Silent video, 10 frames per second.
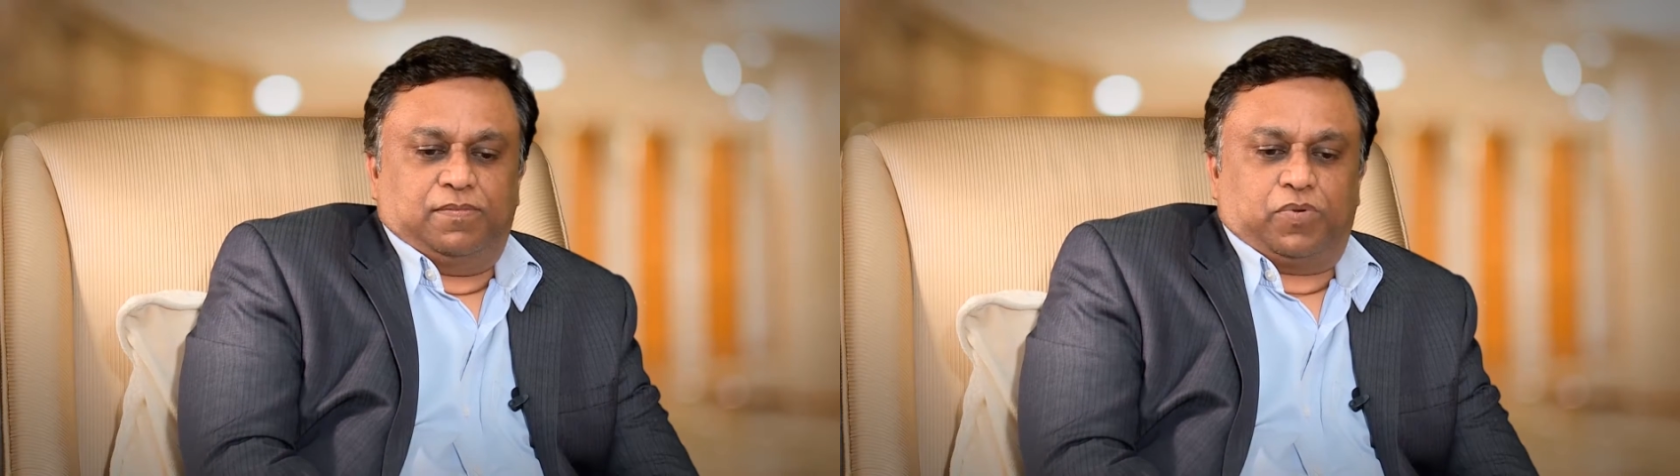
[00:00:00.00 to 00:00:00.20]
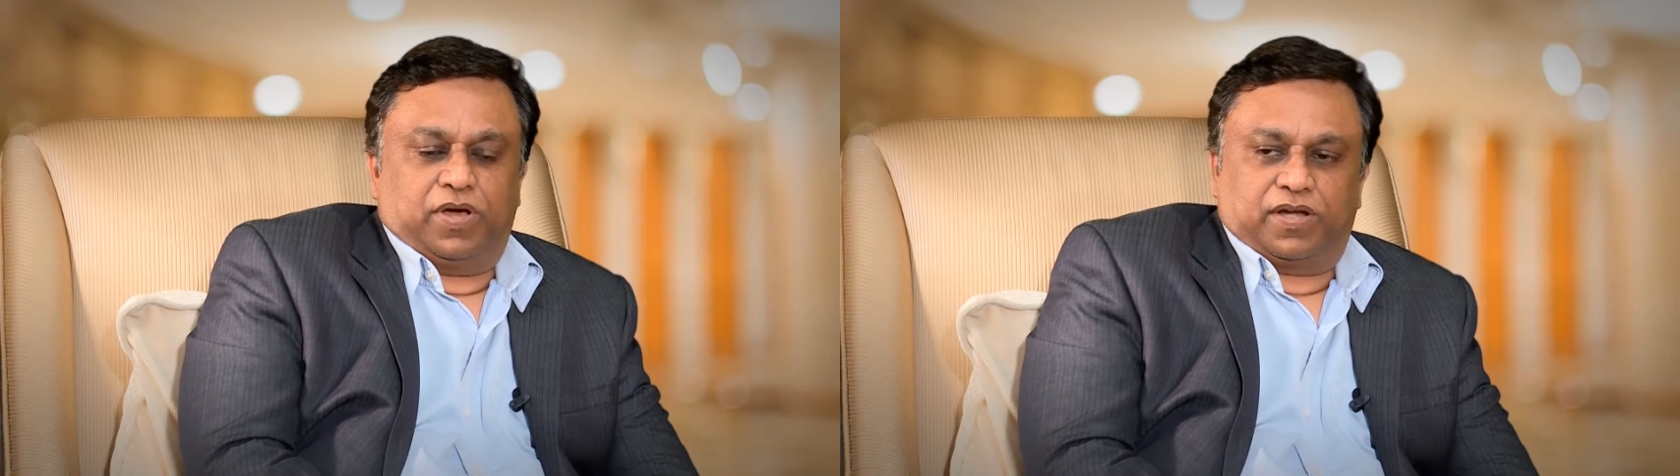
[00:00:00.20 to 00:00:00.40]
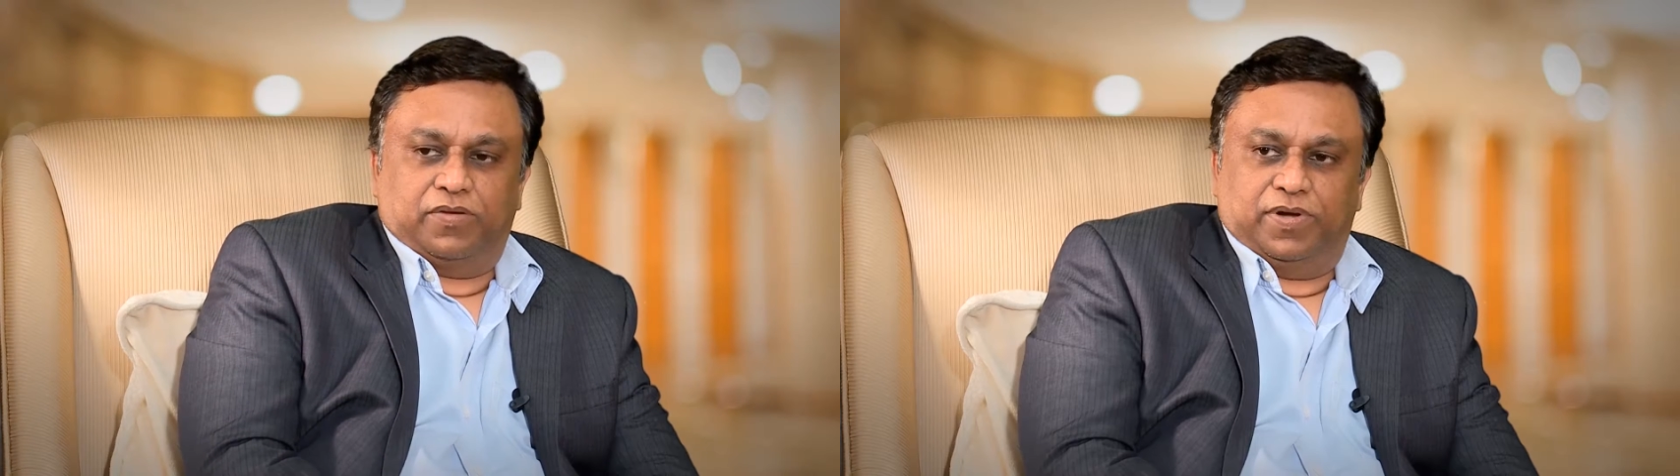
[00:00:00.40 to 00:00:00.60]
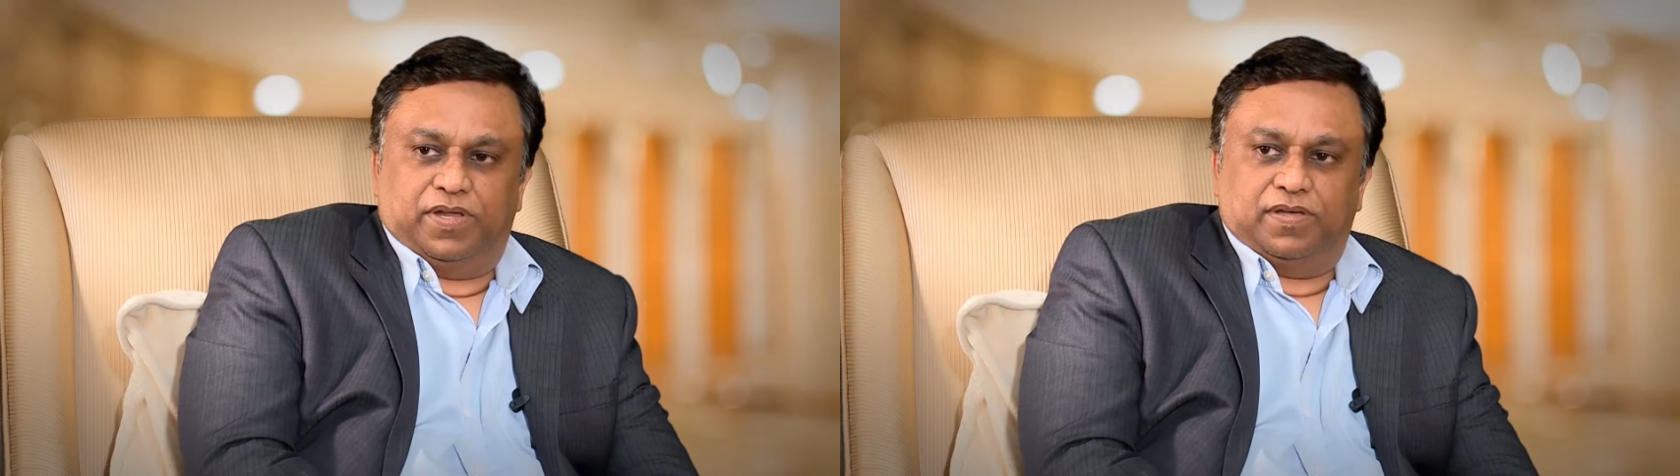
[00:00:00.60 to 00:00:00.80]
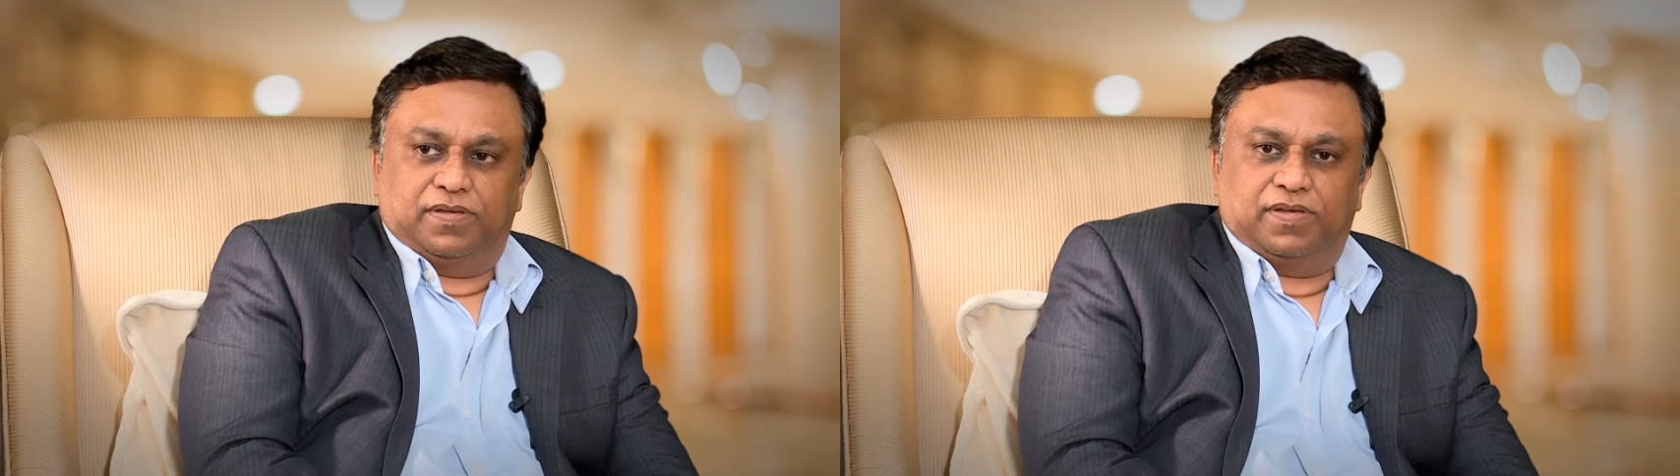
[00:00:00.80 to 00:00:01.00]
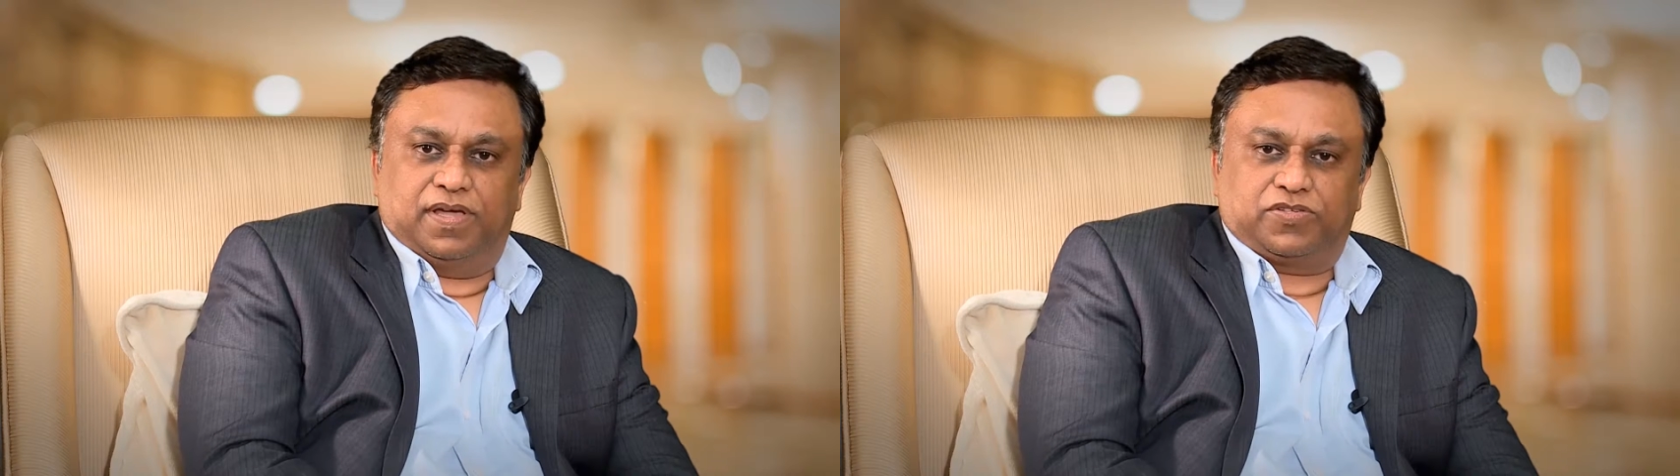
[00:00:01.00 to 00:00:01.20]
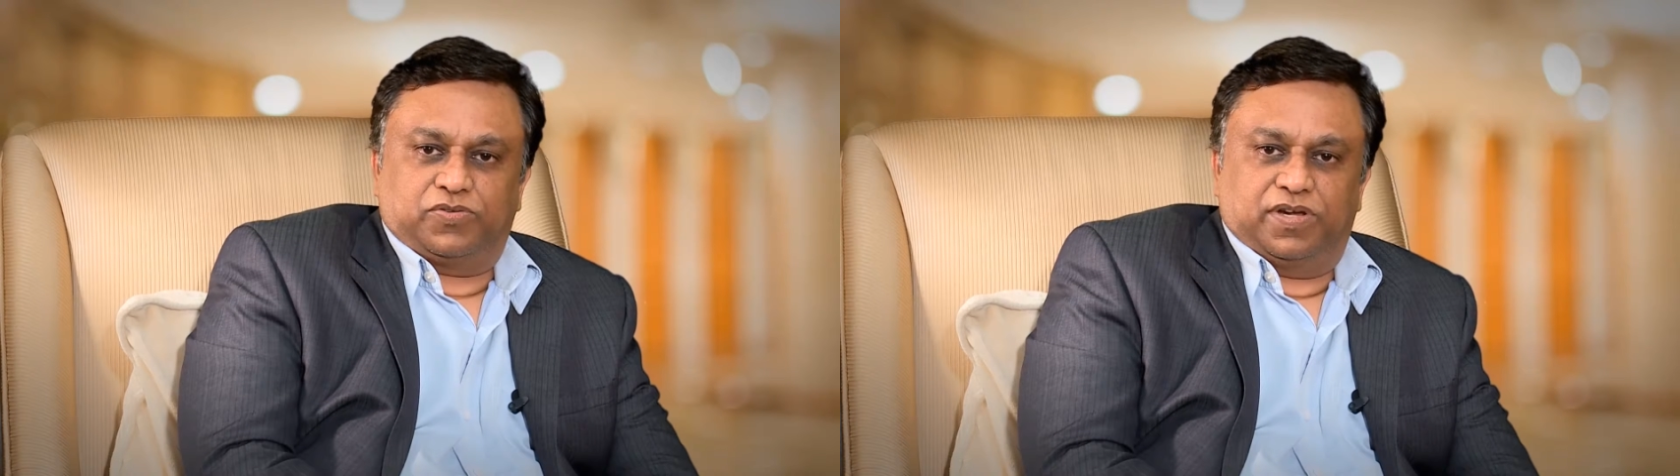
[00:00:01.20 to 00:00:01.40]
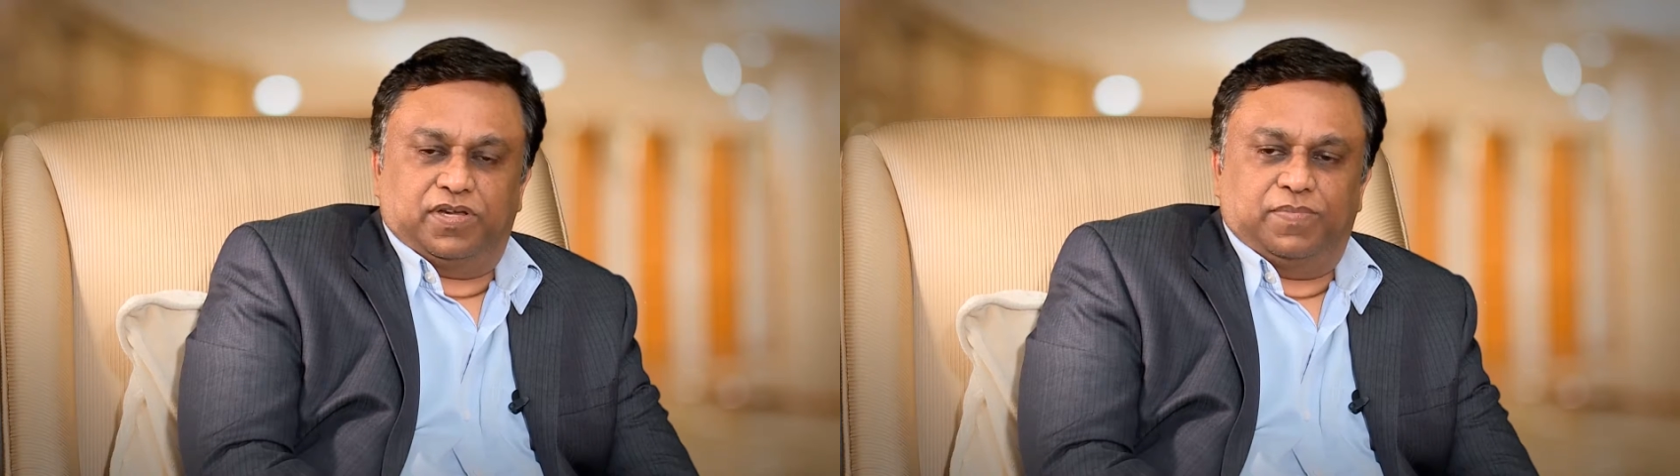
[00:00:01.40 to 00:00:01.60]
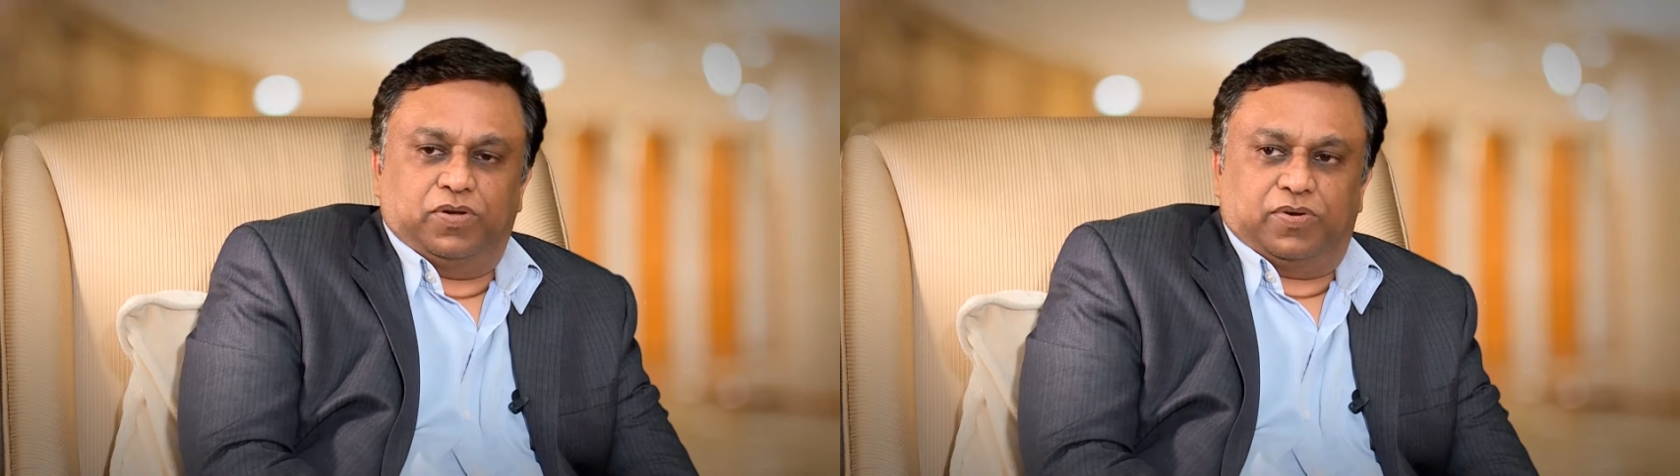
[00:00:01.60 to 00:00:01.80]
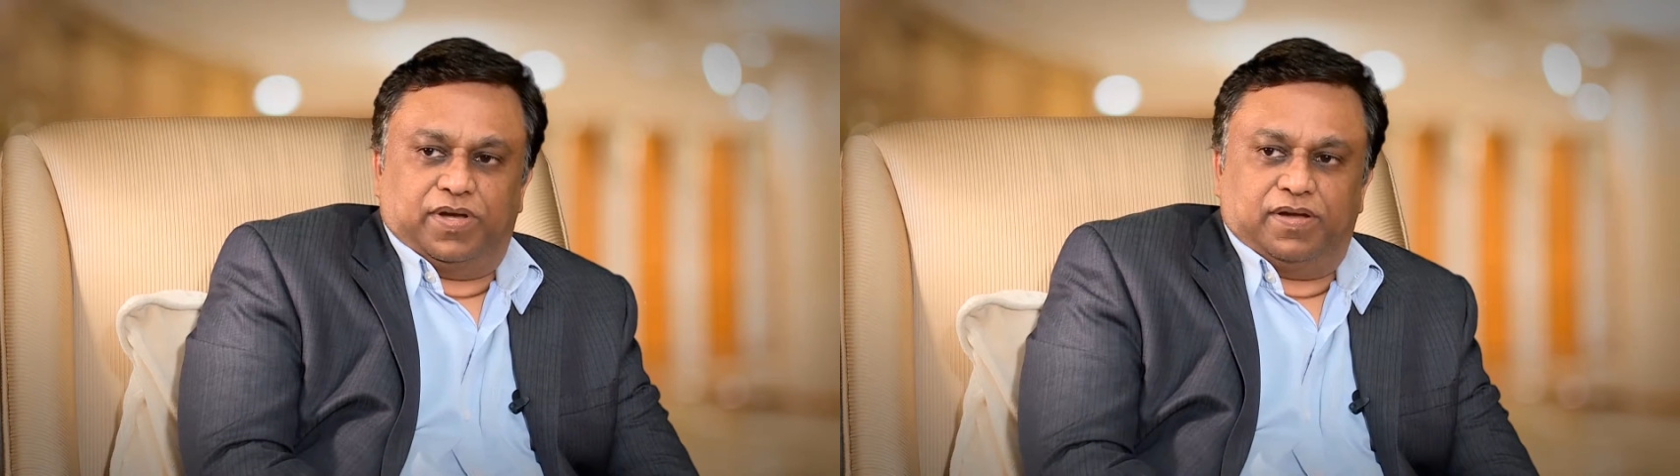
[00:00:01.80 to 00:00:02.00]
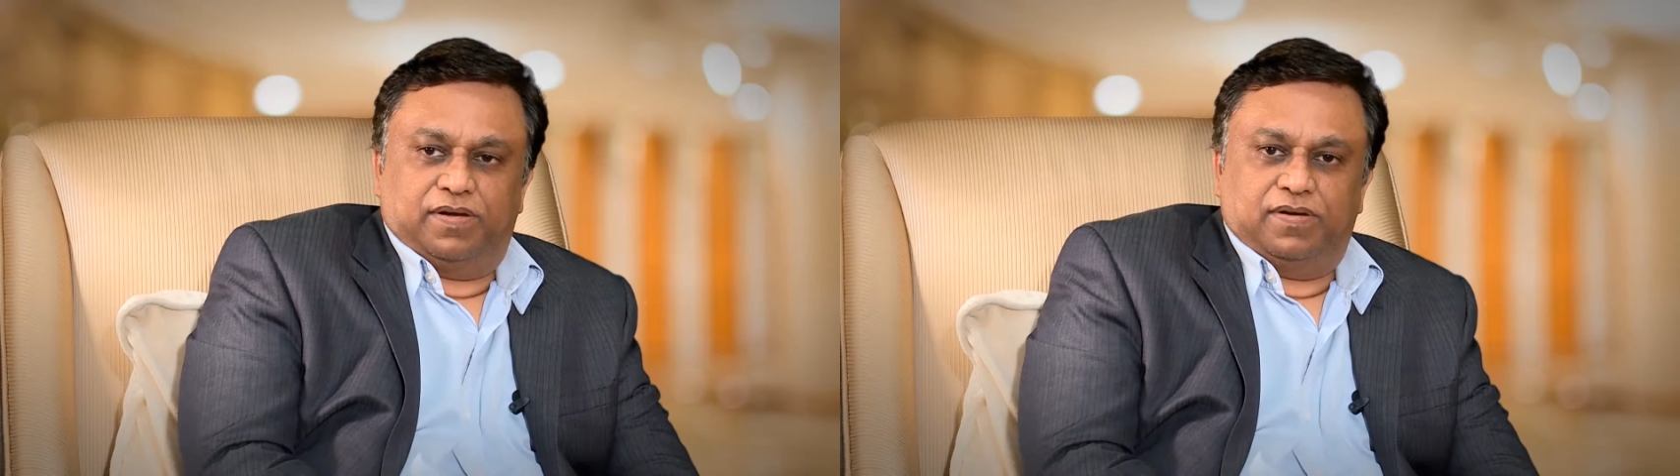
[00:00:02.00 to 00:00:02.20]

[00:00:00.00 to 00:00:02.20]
productivity has to really be looked at.